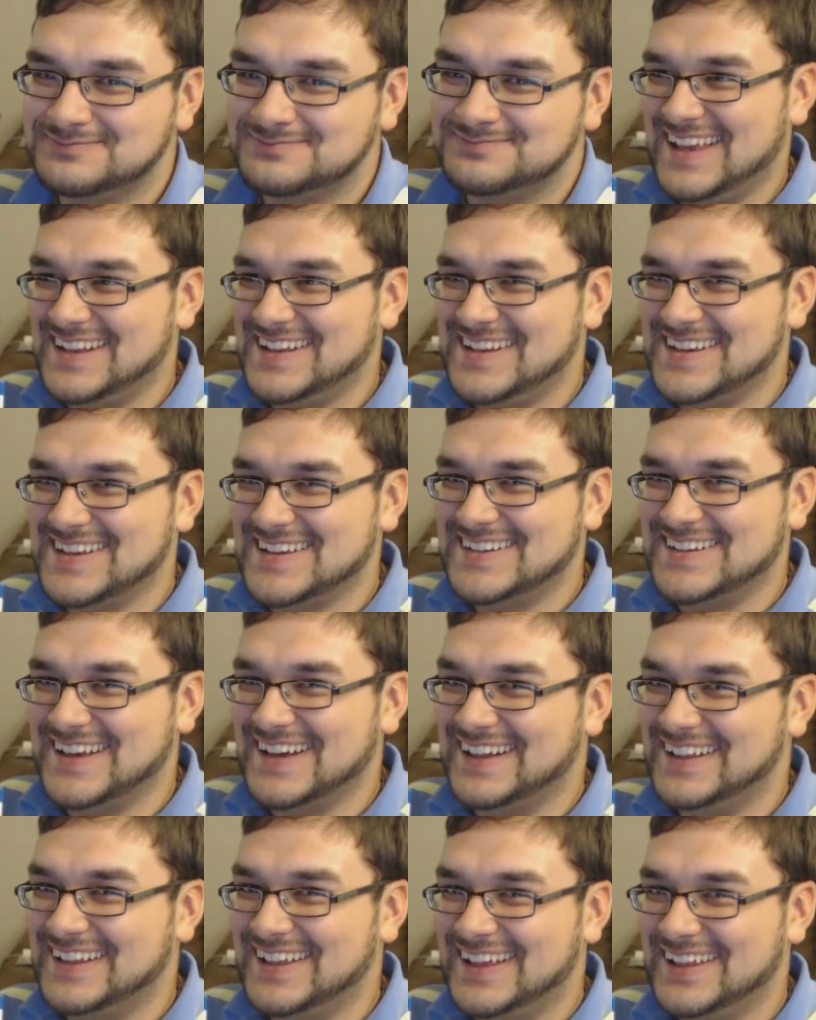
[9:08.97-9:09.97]
Can you
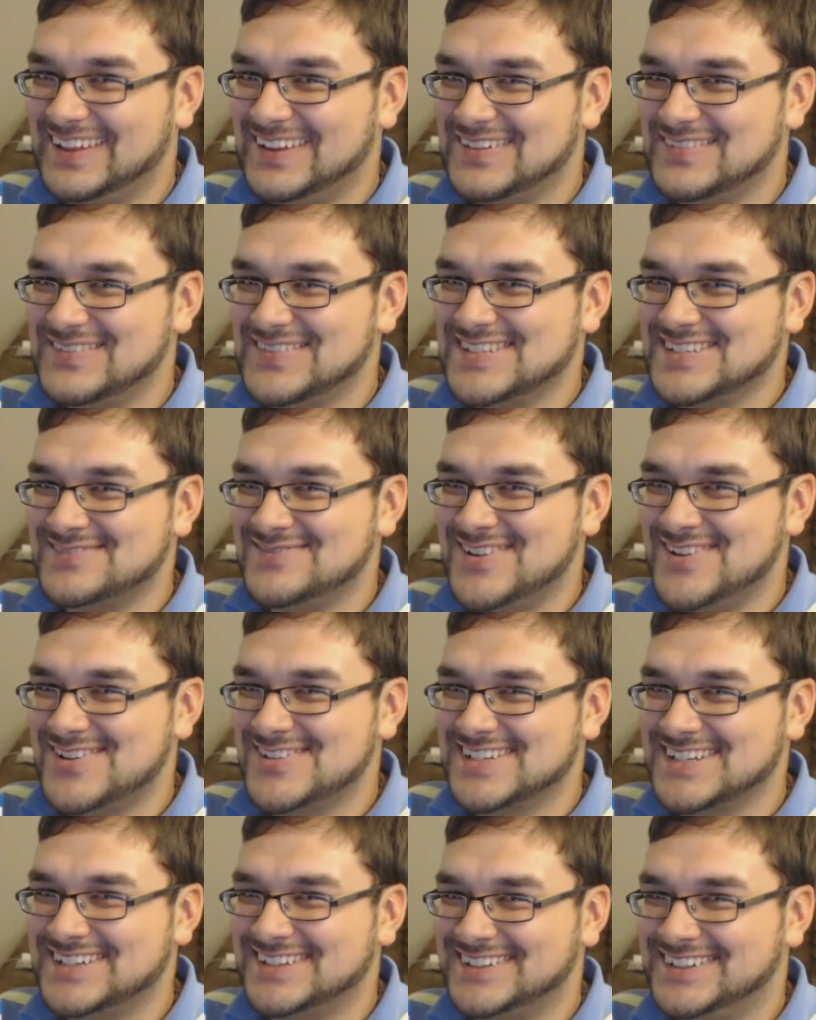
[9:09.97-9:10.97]
tell I love this
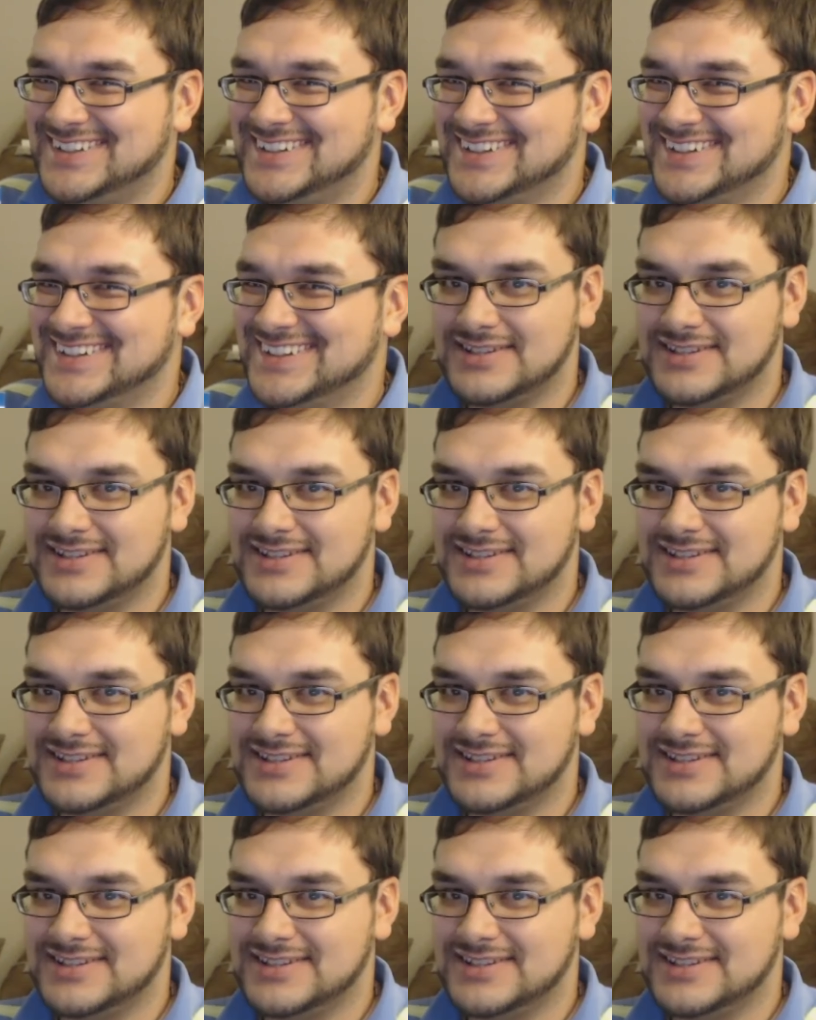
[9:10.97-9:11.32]
musical?